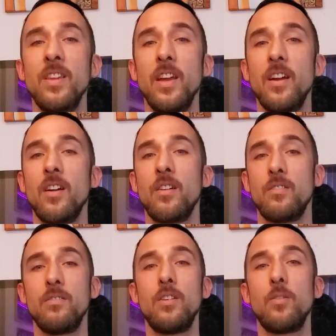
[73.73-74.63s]
and
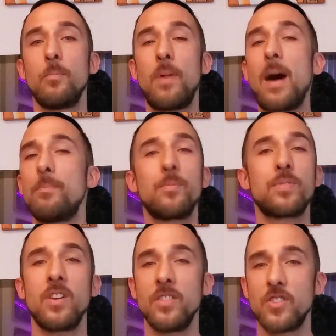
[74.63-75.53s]
there, little
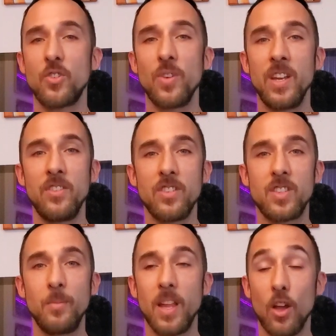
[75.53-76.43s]
pop-ups on the screen
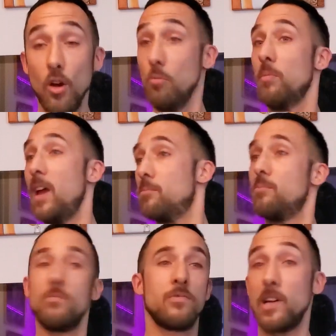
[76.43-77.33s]
just to be like, oh, hey,
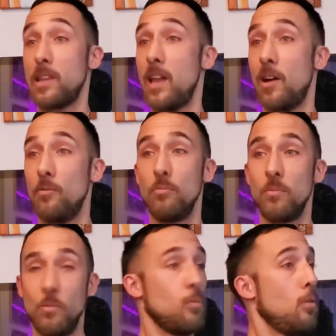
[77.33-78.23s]
check that out.
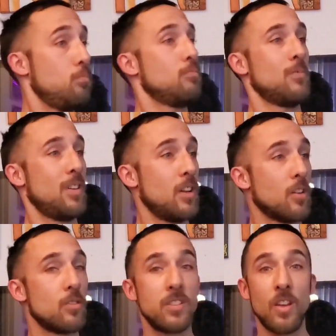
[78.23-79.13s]
Oh,
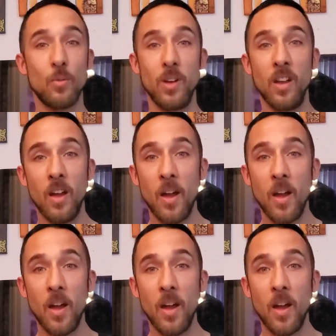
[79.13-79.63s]
there goes another one.